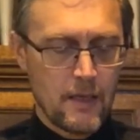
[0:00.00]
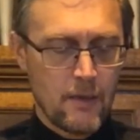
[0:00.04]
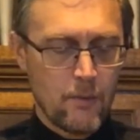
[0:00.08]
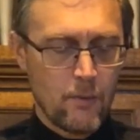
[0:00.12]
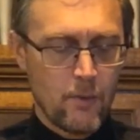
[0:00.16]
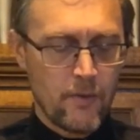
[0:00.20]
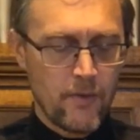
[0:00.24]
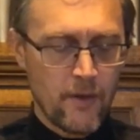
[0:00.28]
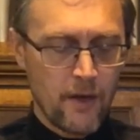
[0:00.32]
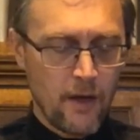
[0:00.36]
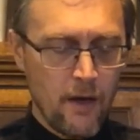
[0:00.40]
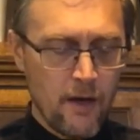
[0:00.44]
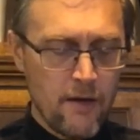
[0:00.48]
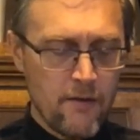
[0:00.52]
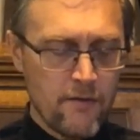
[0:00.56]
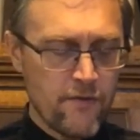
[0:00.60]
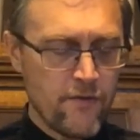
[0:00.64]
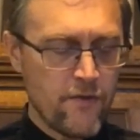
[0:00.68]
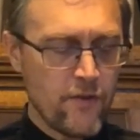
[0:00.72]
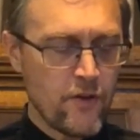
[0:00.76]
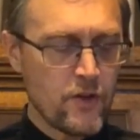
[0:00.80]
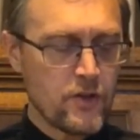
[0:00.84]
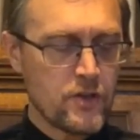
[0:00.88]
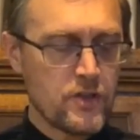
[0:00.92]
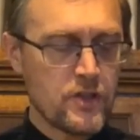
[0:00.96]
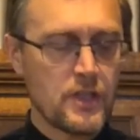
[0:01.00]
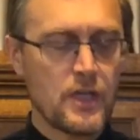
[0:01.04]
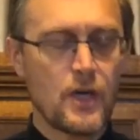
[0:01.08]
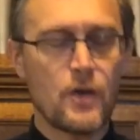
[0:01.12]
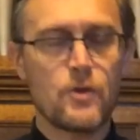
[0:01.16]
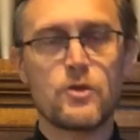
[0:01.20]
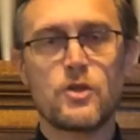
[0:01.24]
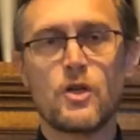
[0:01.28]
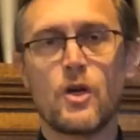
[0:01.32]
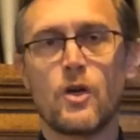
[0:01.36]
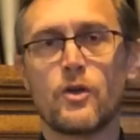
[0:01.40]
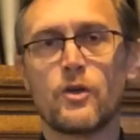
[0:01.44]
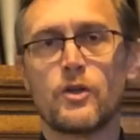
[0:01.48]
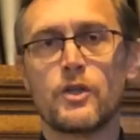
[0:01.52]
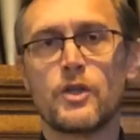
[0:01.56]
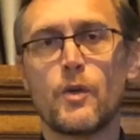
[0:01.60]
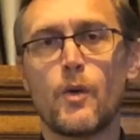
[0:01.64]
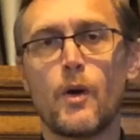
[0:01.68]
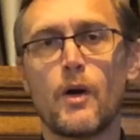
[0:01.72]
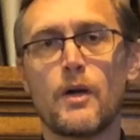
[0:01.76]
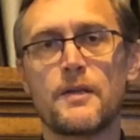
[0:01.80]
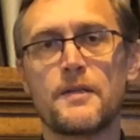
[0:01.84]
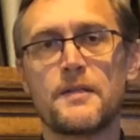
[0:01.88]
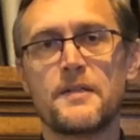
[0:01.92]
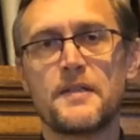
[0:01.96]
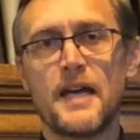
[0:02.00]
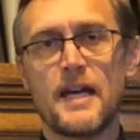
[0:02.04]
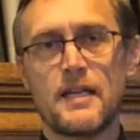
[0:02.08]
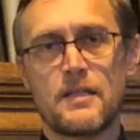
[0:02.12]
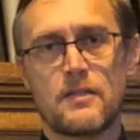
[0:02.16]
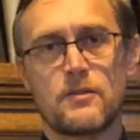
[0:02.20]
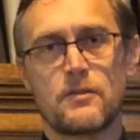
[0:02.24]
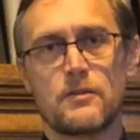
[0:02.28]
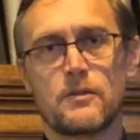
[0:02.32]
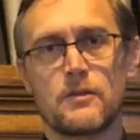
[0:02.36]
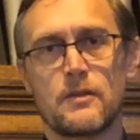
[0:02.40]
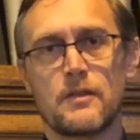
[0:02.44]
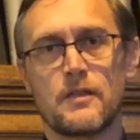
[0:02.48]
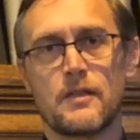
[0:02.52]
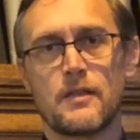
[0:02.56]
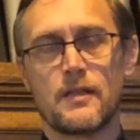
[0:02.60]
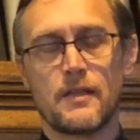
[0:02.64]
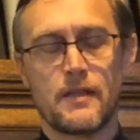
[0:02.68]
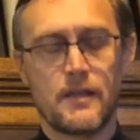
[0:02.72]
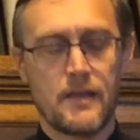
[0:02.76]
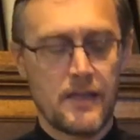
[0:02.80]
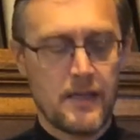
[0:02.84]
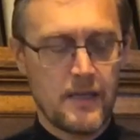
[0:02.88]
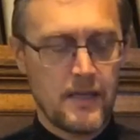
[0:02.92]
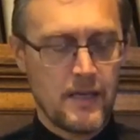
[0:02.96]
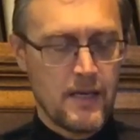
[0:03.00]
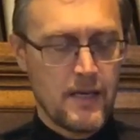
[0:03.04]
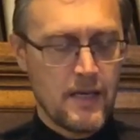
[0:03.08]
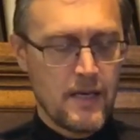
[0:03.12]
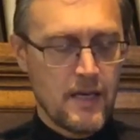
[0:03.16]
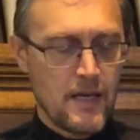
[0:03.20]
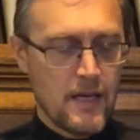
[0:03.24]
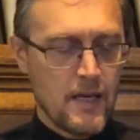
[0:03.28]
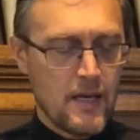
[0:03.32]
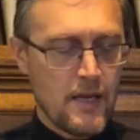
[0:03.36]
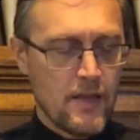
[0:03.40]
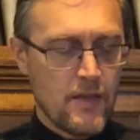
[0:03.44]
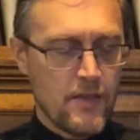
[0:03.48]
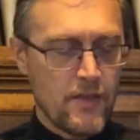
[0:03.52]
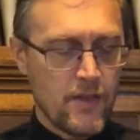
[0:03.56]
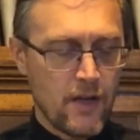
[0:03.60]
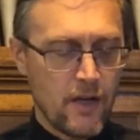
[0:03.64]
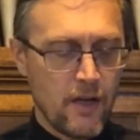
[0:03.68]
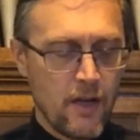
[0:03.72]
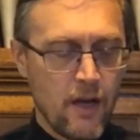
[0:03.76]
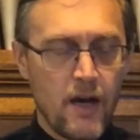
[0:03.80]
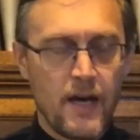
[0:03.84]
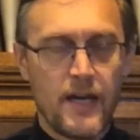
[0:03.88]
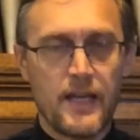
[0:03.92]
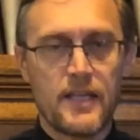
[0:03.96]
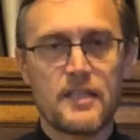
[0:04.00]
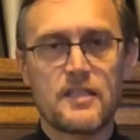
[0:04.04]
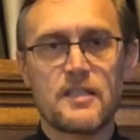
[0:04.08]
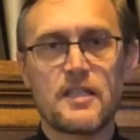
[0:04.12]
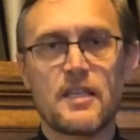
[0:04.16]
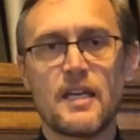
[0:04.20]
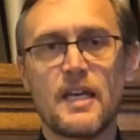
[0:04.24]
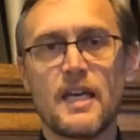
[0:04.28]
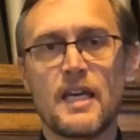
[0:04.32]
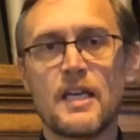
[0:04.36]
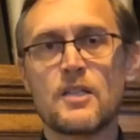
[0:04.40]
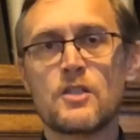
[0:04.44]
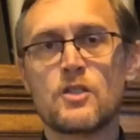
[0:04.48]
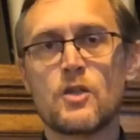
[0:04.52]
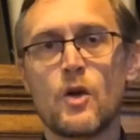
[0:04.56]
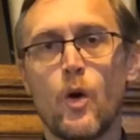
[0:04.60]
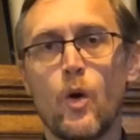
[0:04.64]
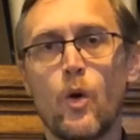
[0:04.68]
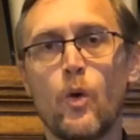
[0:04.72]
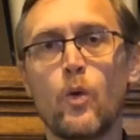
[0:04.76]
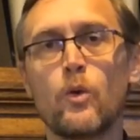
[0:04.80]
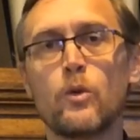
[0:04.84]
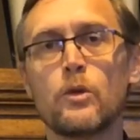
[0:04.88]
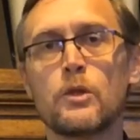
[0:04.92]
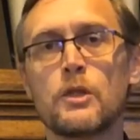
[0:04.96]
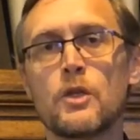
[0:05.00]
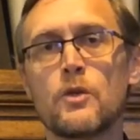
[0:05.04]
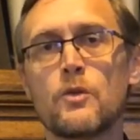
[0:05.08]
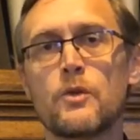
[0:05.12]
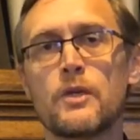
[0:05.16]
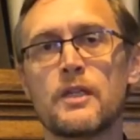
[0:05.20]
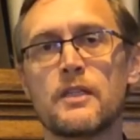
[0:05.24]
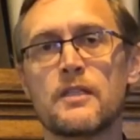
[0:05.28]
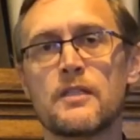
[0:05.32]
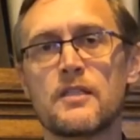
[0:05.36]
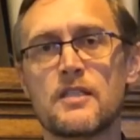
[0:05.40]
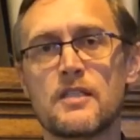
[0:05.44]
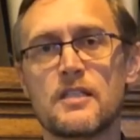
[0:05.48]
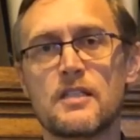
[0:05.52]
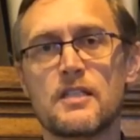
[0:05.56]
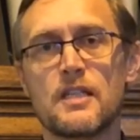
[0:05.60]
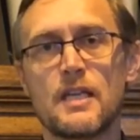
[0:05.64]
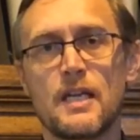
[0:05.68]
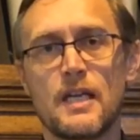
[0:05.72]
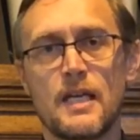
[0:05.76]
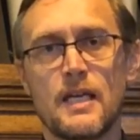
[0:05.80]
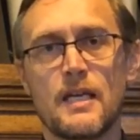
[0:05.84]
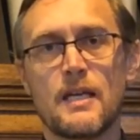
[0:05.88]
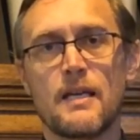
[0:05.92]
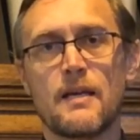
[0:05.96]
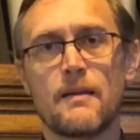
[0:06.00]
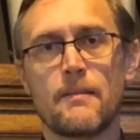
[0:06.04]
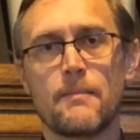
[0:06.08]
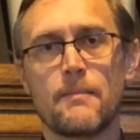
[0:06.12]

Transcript: When the light first goes on, you are dazzled. The light is all you can see.